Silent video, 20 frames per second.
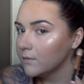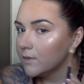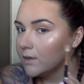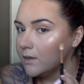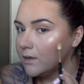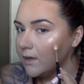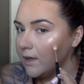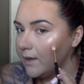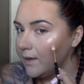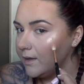
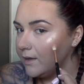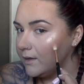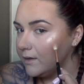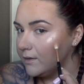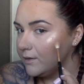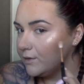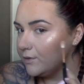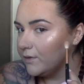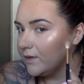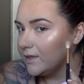Okay,
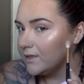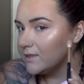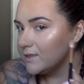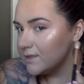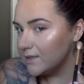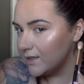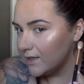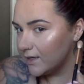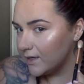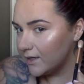you can
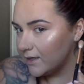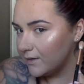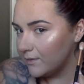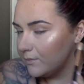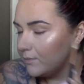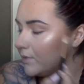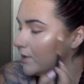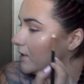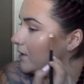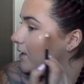see it,
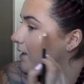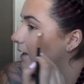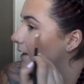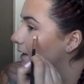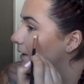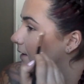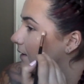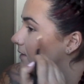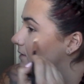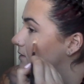but like
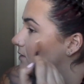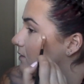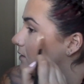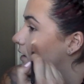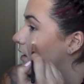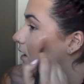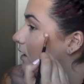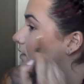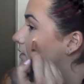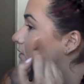it's
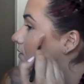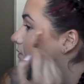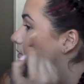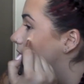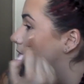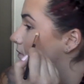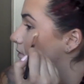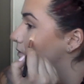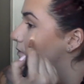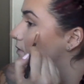not
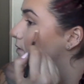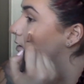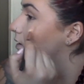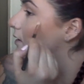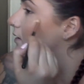dark.